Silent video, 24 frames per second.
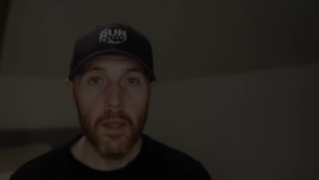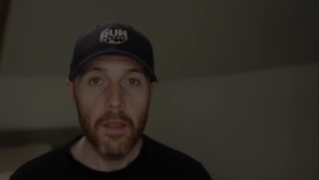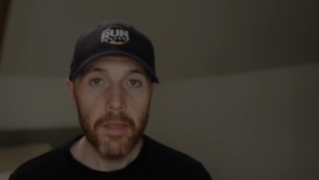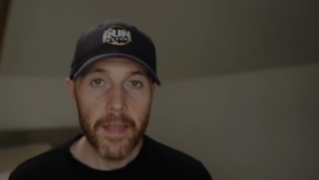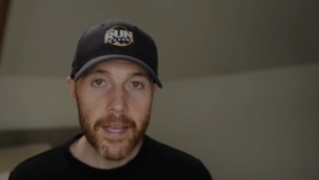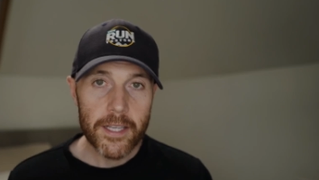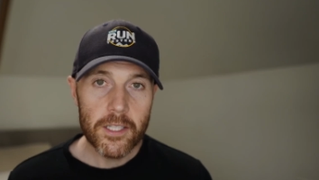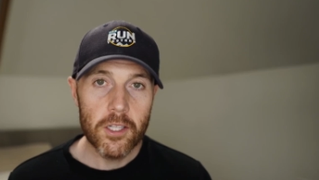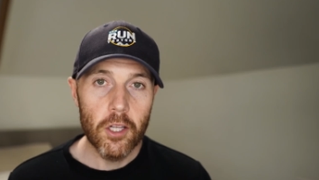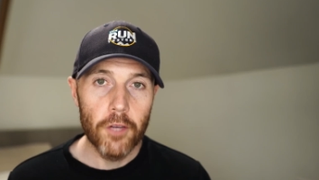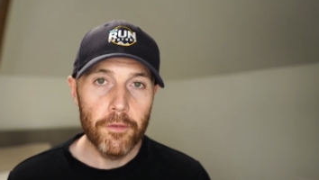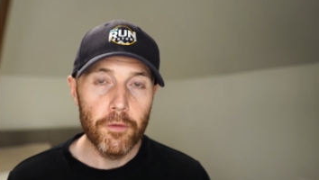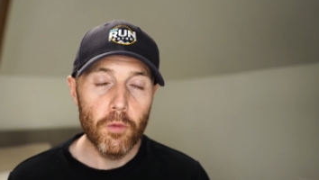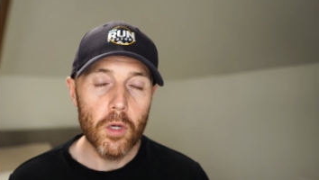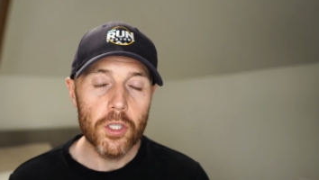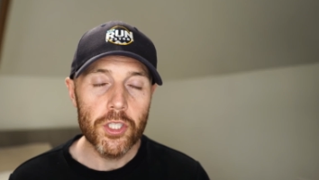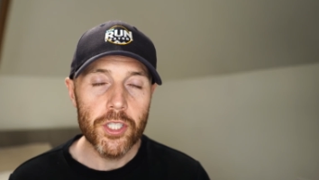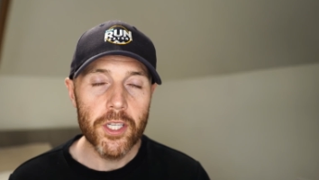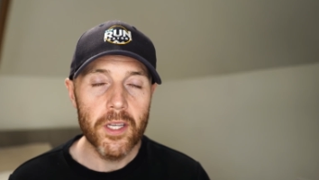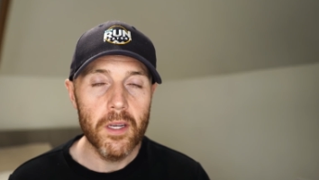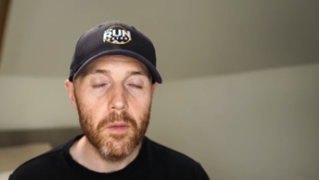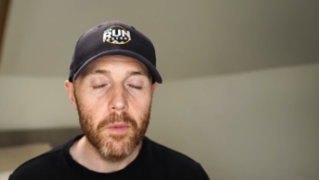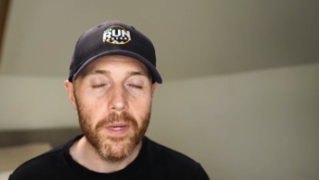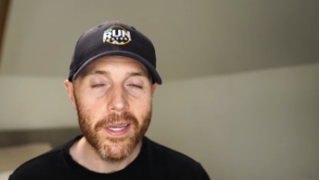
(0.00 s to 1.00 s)
Thanks a lot for
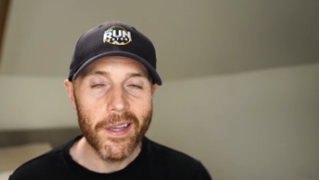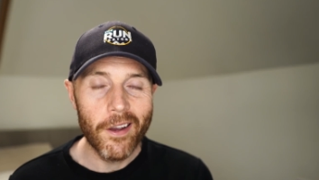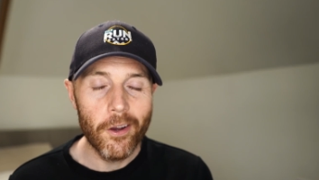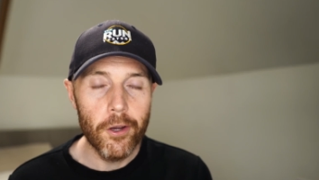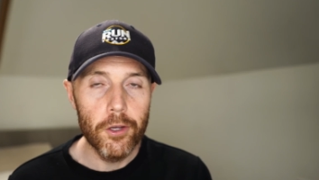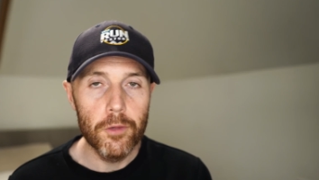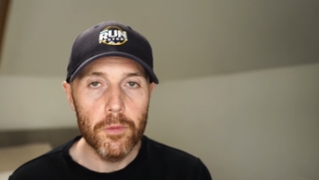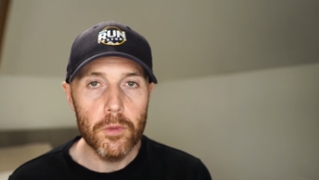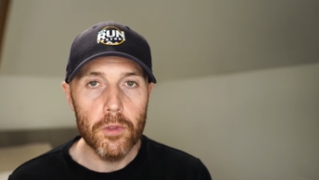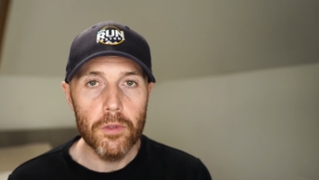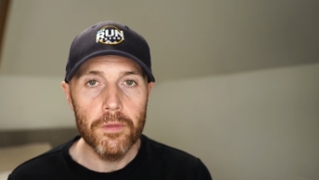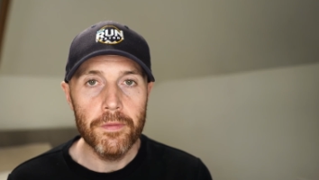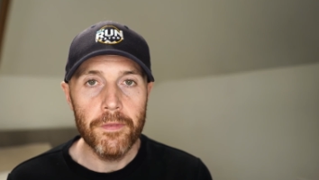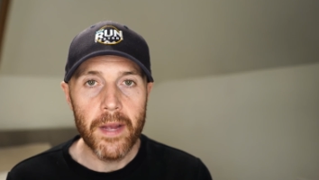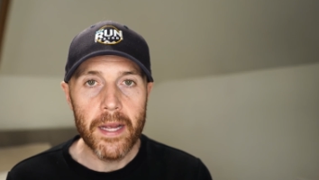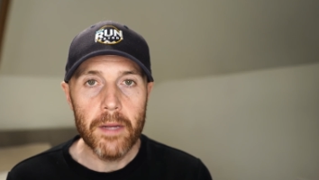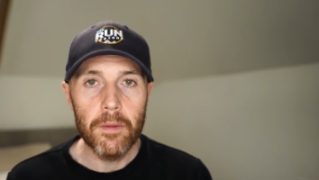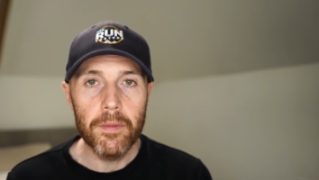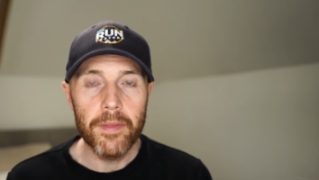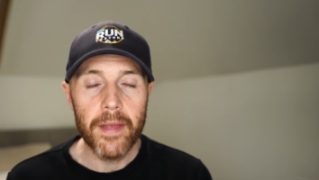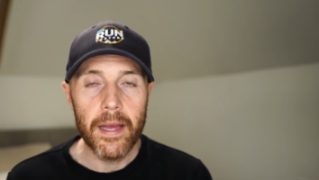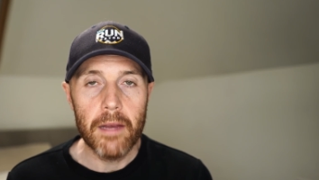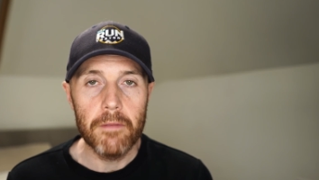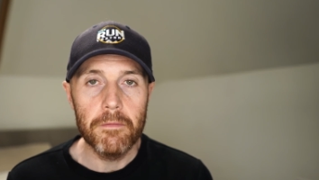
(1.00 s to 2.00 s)
watching. We hope you
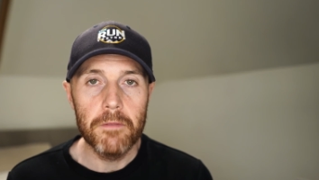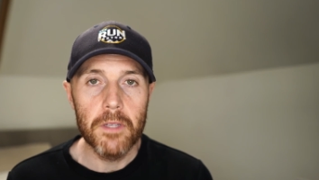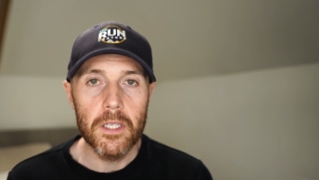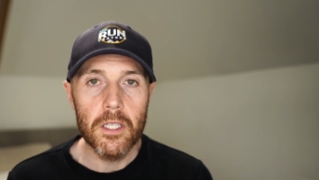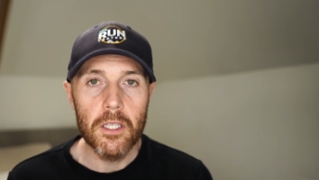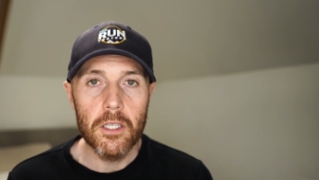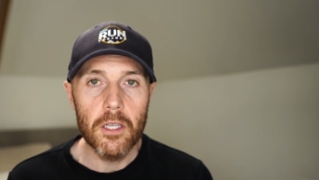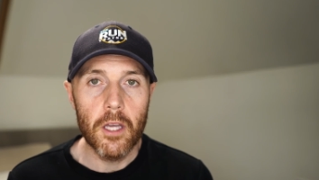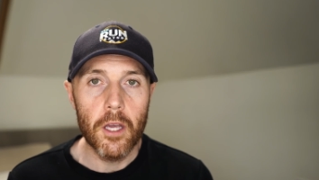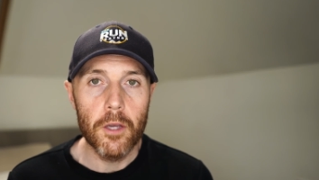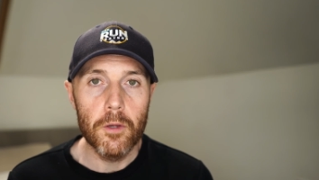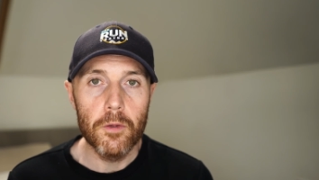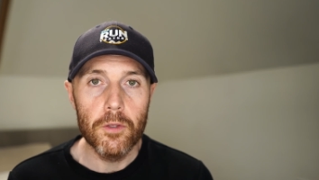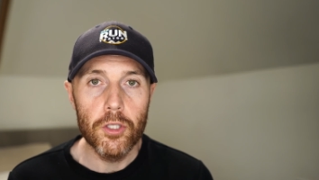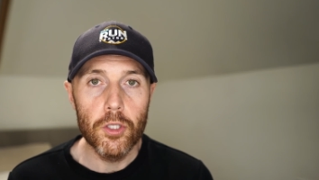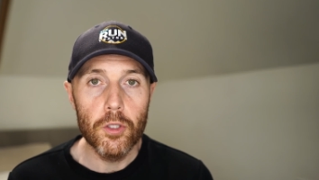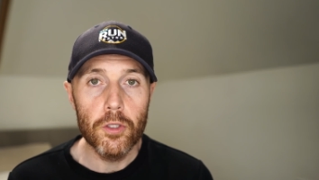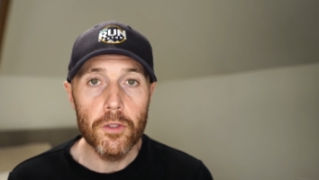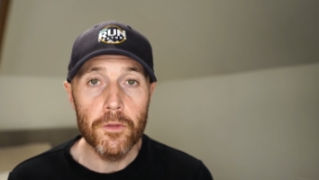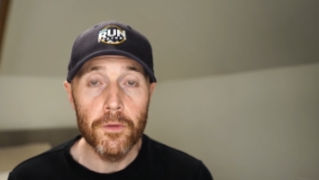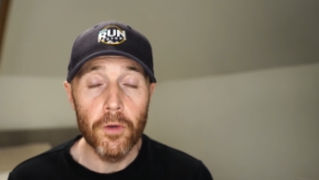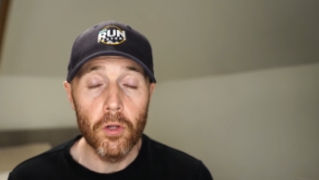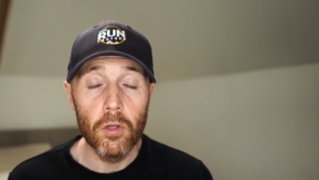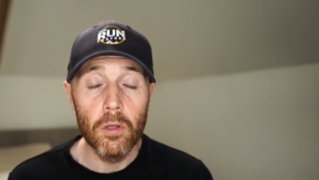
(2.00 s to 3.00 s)
found that video
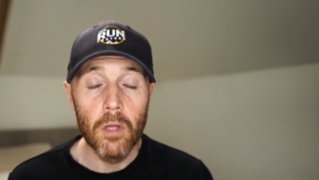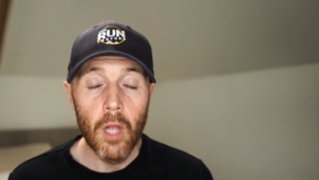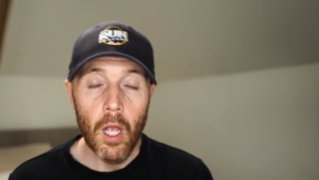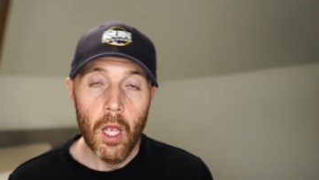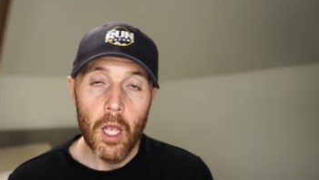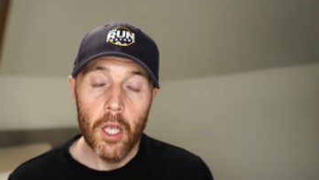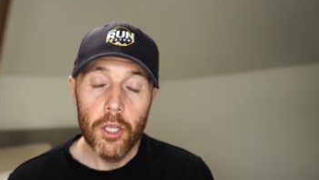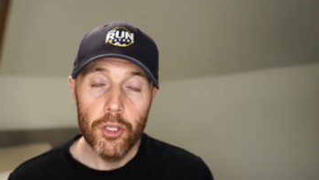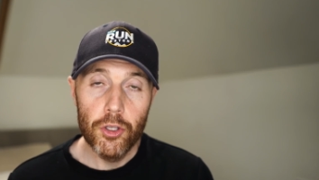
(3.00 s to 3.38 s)
useful.